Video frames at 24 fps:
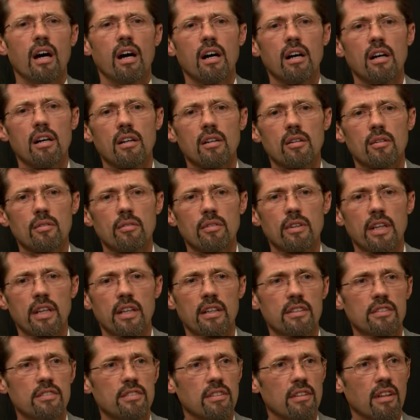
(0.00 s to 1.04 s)

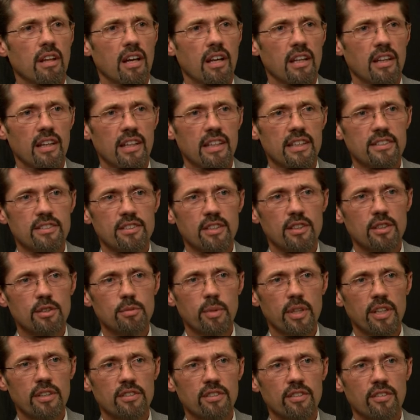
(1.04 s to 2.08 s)
It is a lot less
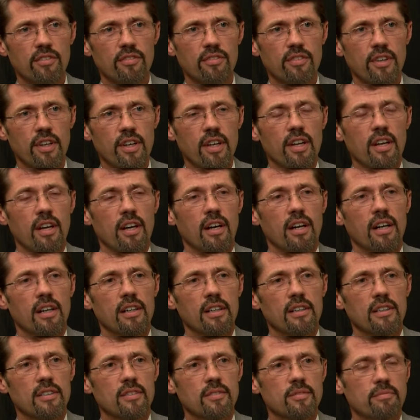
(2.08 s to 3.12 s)
expensive
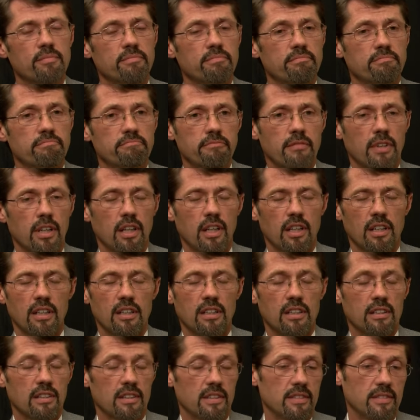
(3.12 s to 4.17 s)

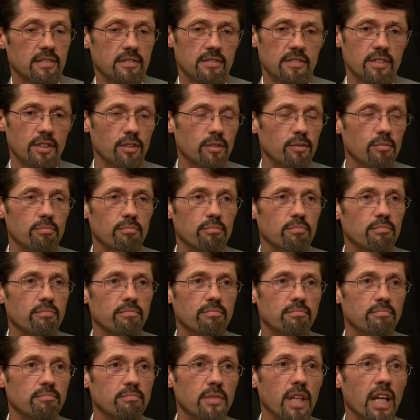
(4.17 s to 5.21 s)
to
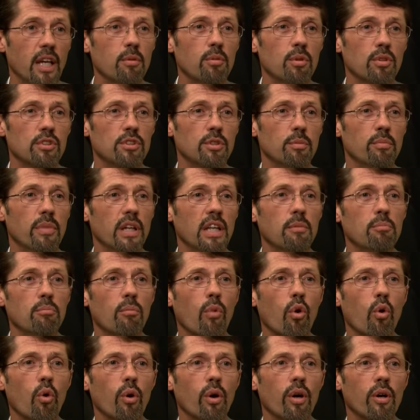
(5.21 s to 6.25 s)
be able to be
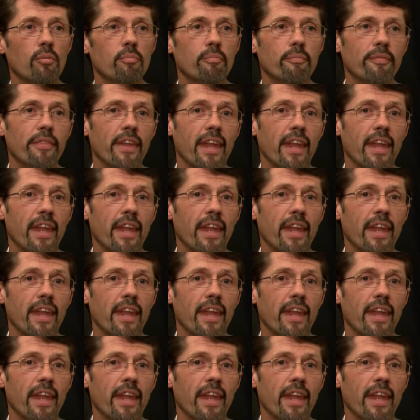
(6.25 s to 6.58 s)
more